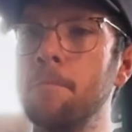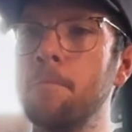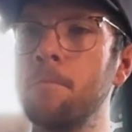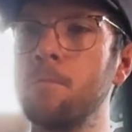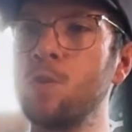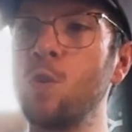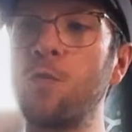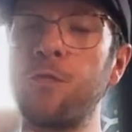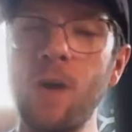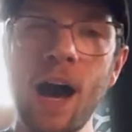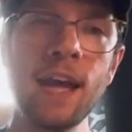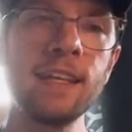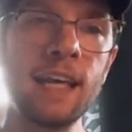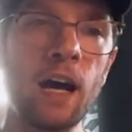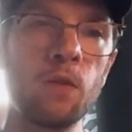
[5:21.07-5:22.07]
you
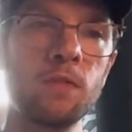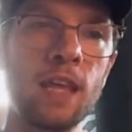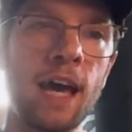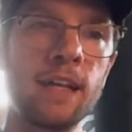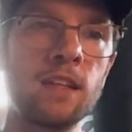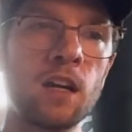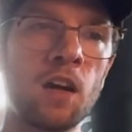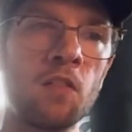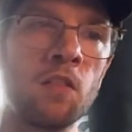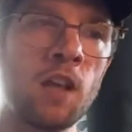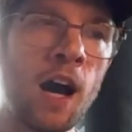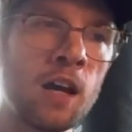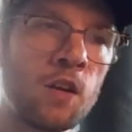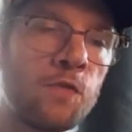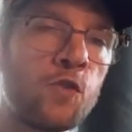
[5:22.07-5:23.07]
find out that a
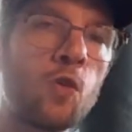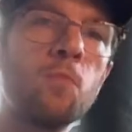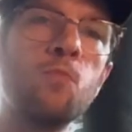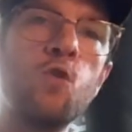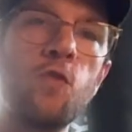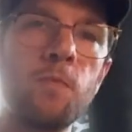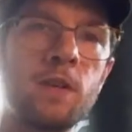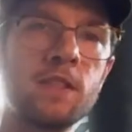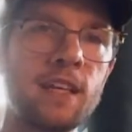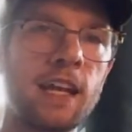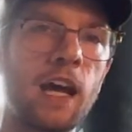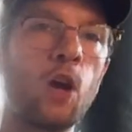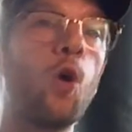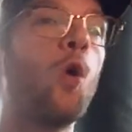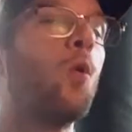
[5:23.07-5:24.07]
lot of your movements that I
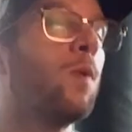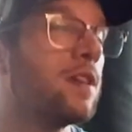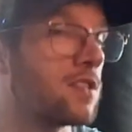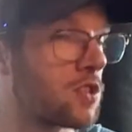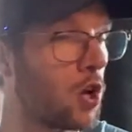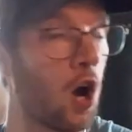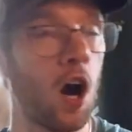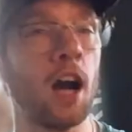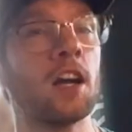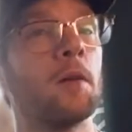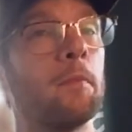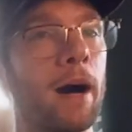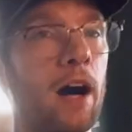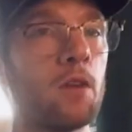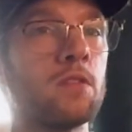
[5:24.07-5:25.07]
always talk
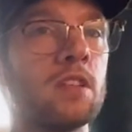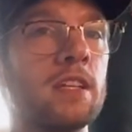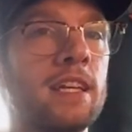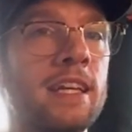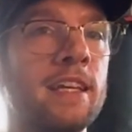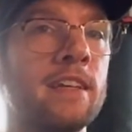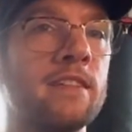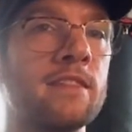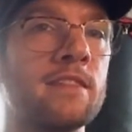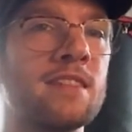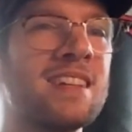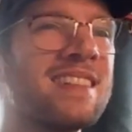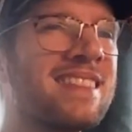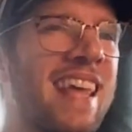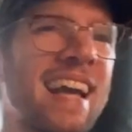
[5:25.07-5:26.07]
about is
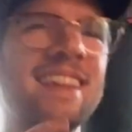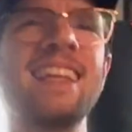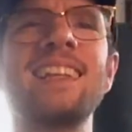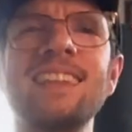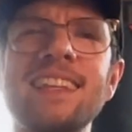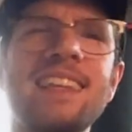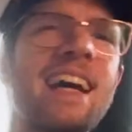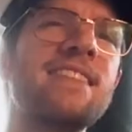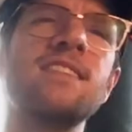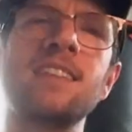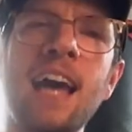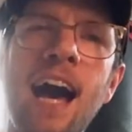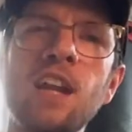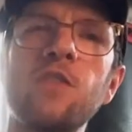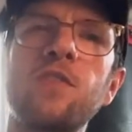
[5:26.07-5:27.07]
technically, that's
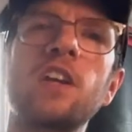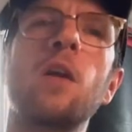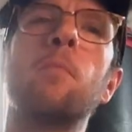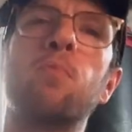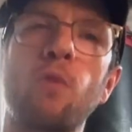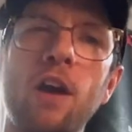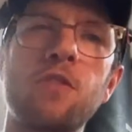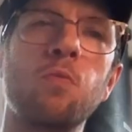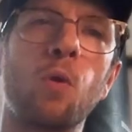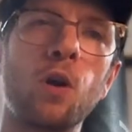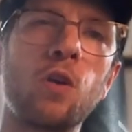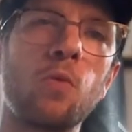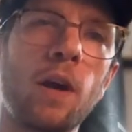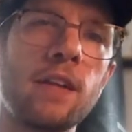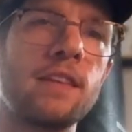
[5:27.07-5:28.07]
kind of like a breath work,
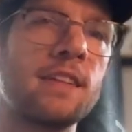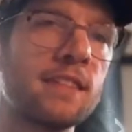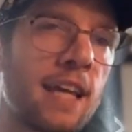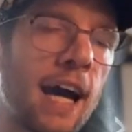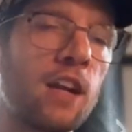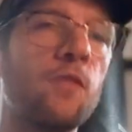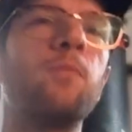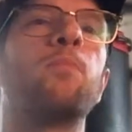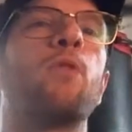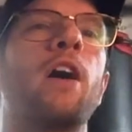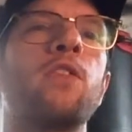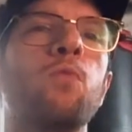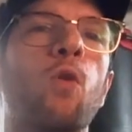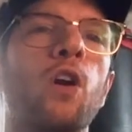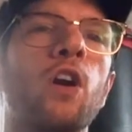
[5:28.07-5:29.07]
right? That's kind of breath
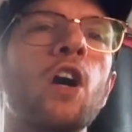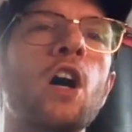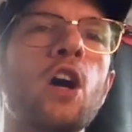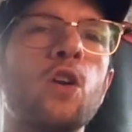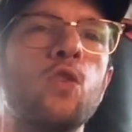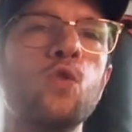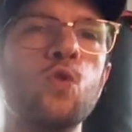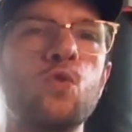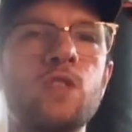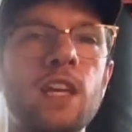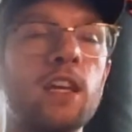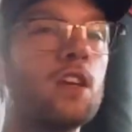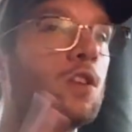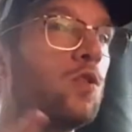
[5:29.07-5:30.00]
work using,